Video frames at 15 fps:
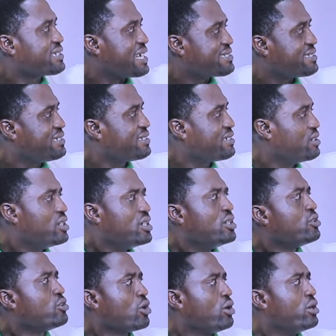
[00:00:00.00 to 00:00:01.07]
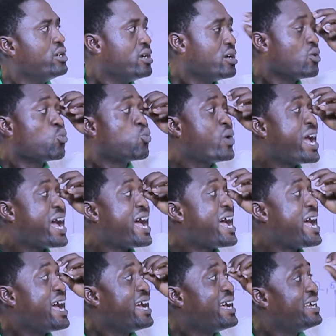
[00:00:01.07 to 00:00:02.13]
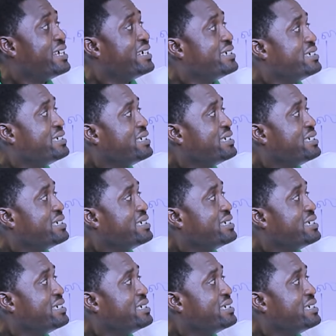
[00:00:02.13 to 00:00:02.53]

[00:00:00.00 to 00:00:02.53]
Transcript: 13. No, where